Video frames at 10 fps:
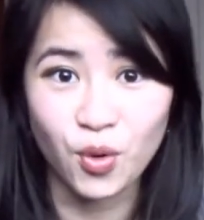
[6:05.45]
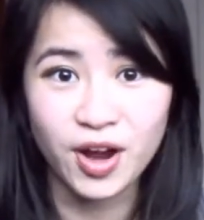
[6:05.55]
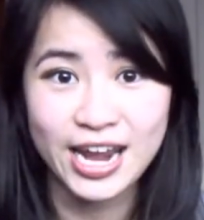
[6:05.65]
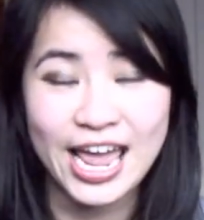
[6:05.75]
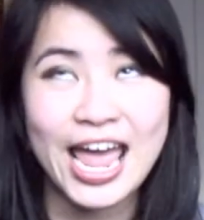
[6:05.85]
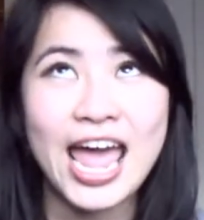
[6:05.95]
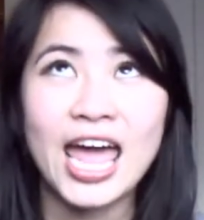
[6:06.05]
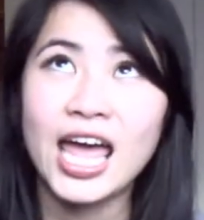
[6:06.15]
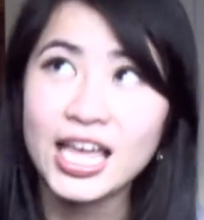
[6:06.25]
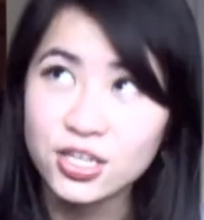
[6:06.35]
and I
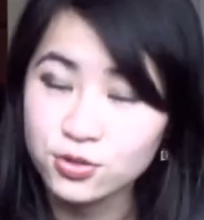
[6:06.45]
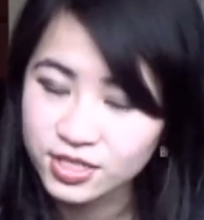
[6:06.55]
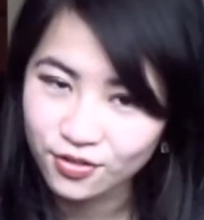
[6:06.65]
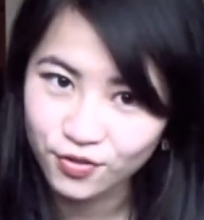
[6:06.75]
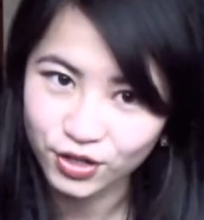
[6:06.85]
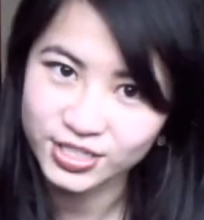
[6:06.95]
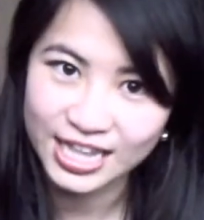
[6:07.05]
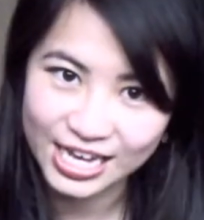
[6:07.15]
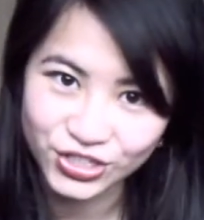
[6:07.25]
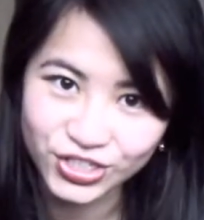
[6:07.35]
hate using false
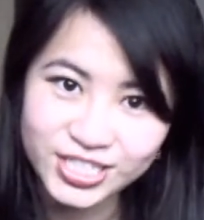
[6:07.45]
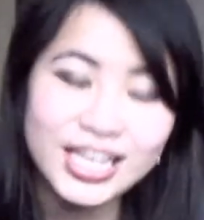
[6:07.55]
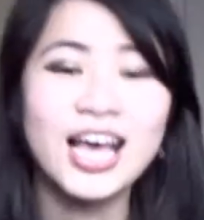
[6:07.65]
lashes,